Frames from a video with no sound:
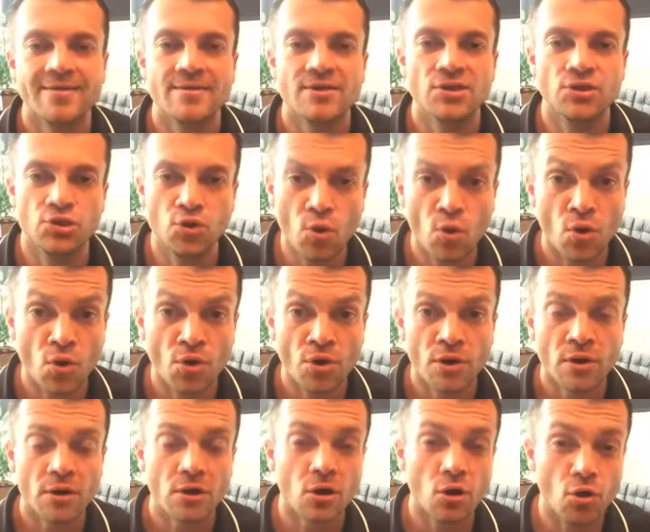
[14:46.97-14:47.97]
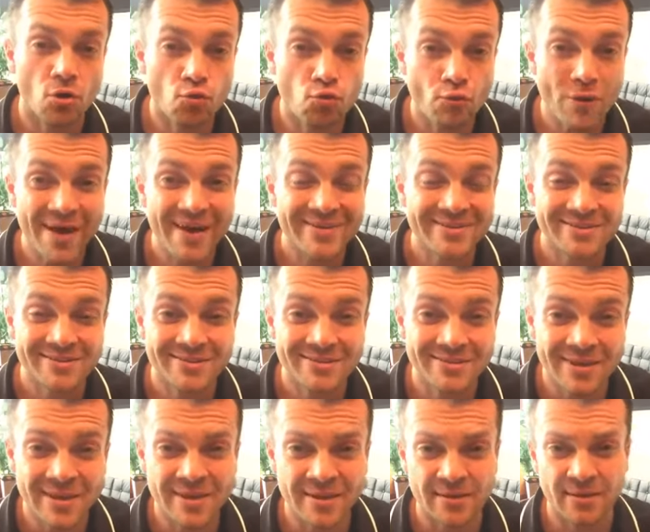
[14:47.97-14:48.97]
your correct
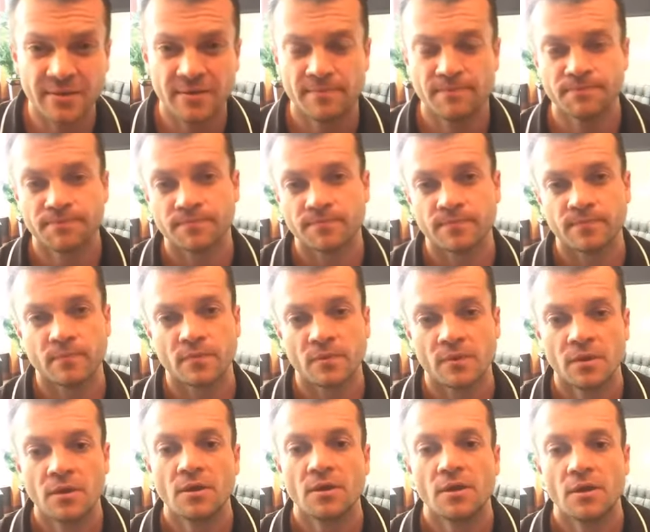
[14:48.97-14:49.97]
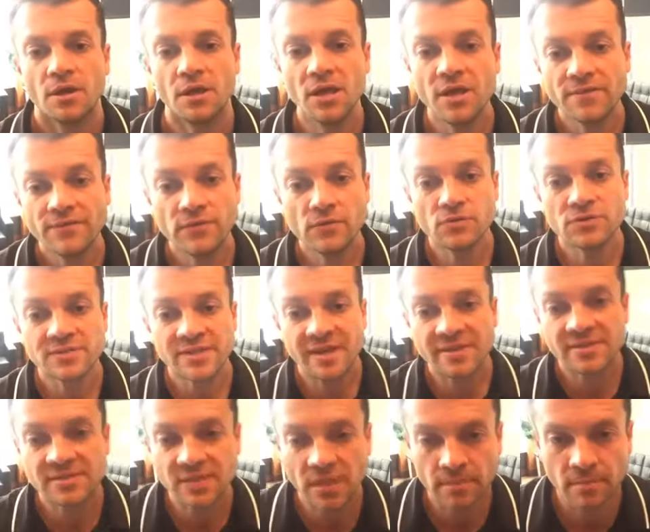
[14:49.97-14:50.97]
link. If you send
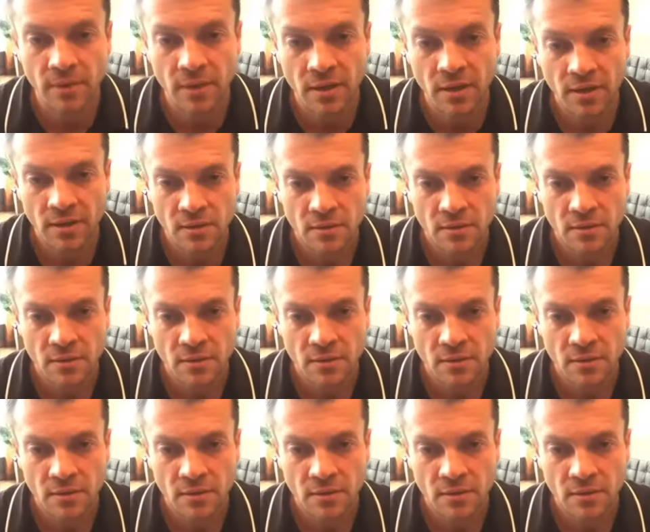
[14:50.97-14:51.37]
somebody,